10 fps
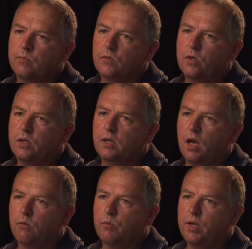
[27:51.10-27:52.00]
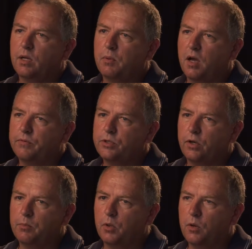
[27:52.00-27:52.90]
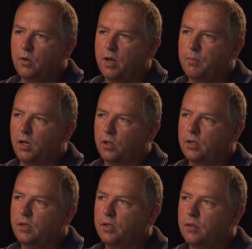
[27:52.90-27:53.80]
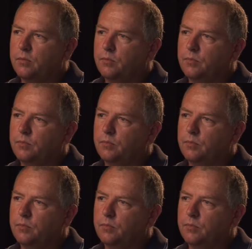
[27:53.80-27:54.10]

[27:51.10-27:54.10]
You could tell when we had the profit sharing program by looking at the